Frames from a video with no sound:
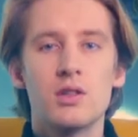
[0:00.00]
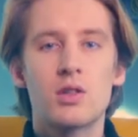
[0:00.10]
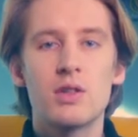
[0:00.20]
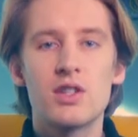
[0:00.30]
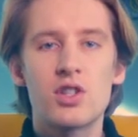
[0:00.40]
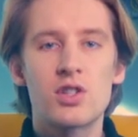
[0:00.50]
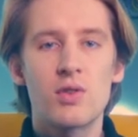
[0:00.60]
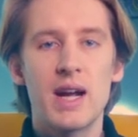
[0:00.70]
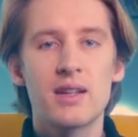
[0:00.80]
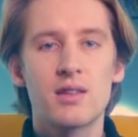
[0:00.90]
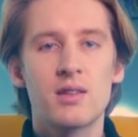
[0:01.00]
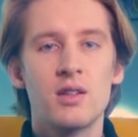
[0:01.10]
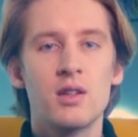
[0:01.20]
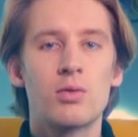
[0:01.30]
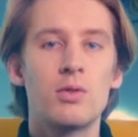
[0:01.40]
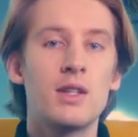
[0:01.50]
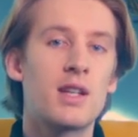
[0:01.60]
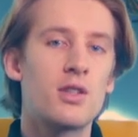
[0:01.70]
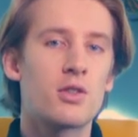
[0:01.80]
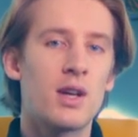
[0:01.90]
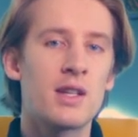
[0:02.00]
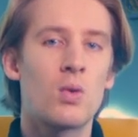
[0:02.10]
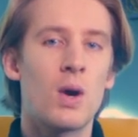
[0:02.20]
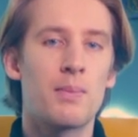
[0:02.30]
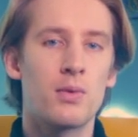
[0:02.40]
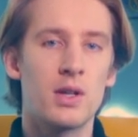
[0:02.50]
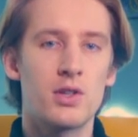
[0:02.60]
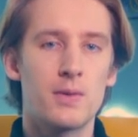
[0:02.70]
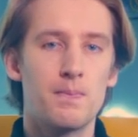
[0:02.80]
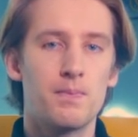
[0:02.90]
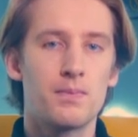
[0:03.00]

to create strength through decentralized cooperation.